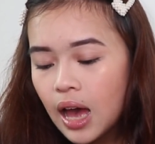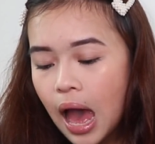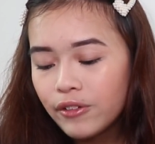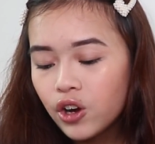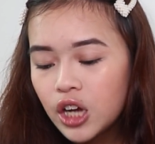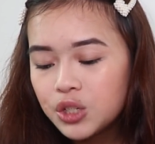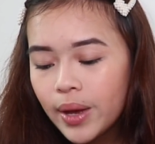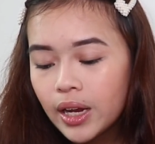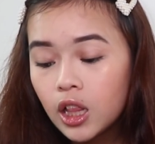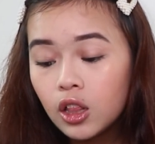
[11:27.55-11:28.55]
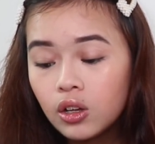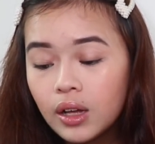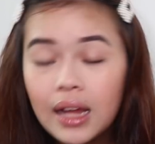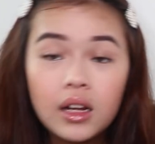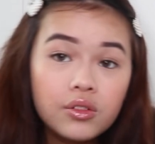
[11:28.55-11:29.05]
I have GarageBand,
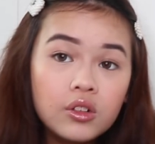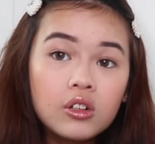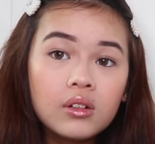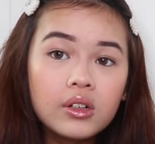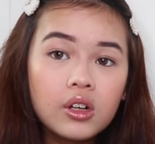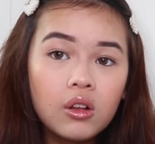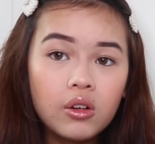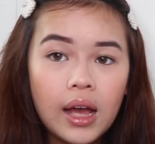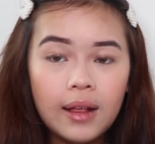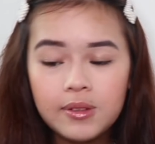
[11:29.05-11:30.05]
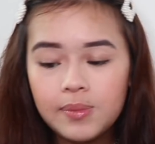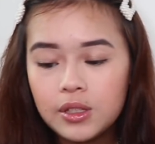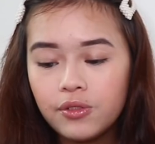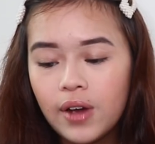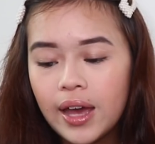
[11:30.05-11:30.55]
Klook. I love Klook. Klook helps
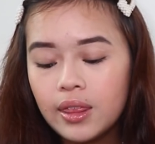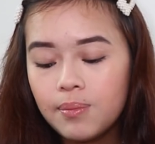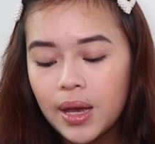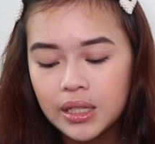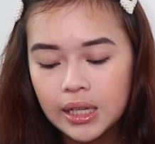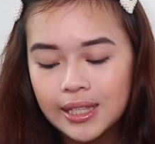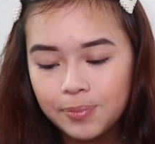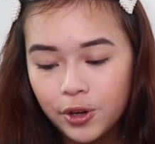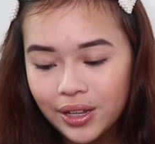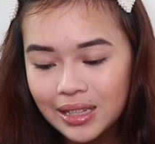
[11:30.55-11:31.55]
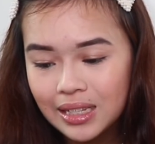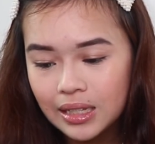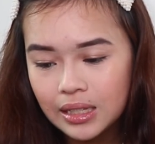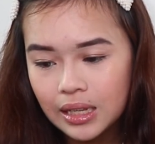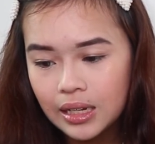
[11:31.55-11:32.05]
me to find the best
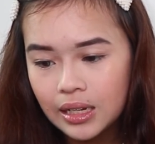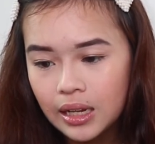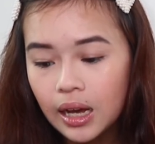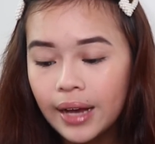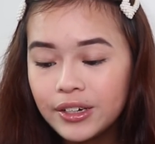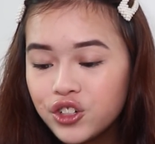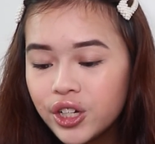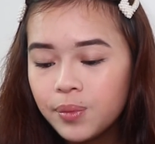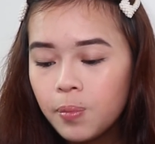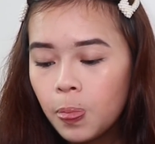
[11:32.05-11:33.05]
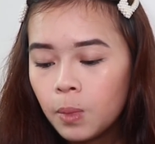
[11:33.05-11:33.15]
experiences in a country.